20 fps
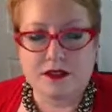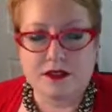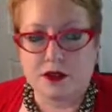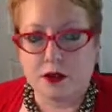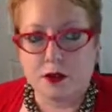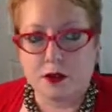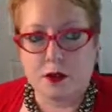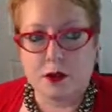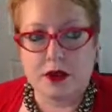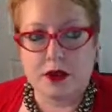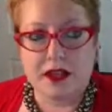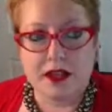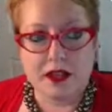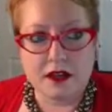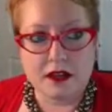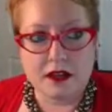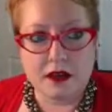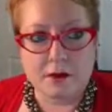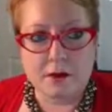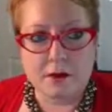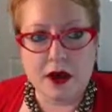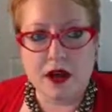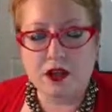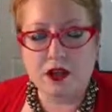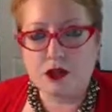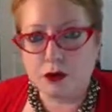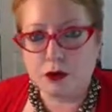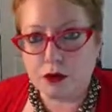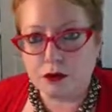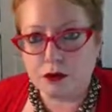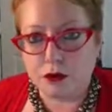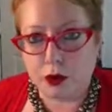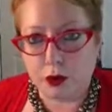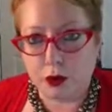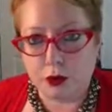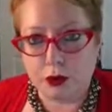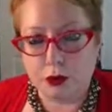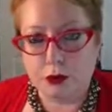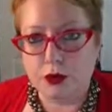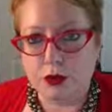So in a module
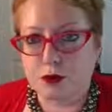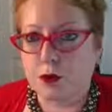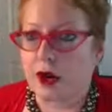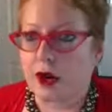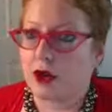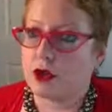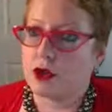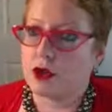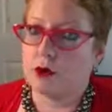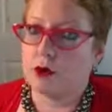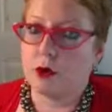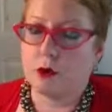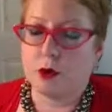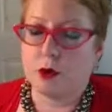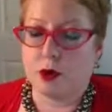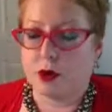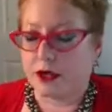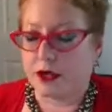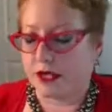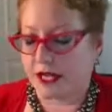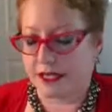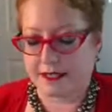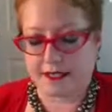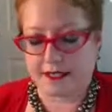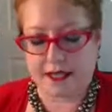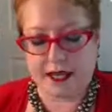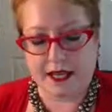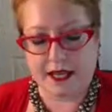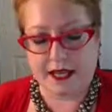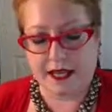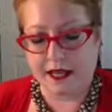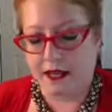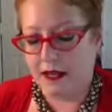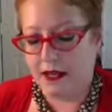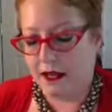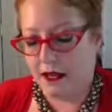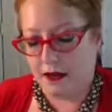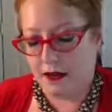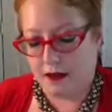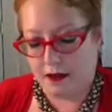folder was where you would put, let's say,
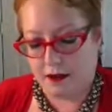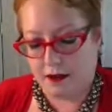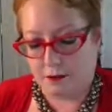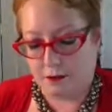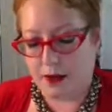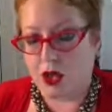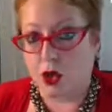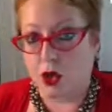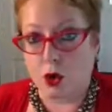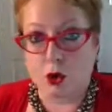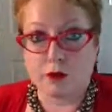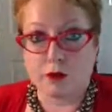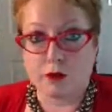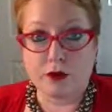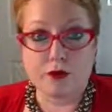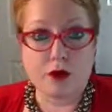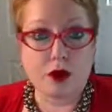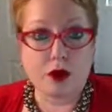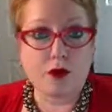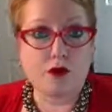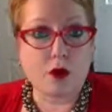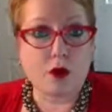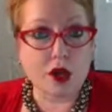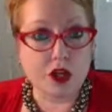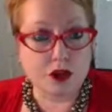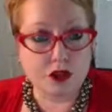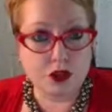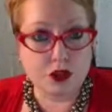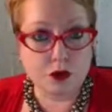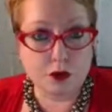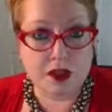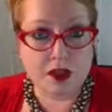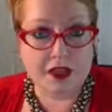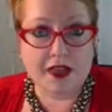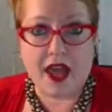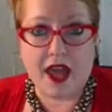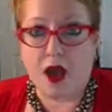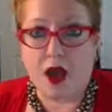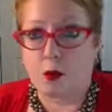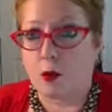an overview of what you're
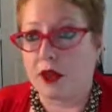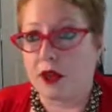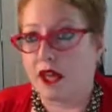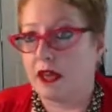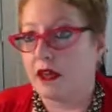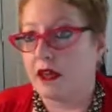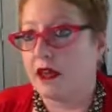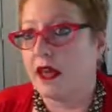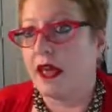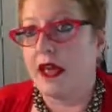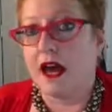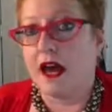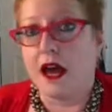doing that week,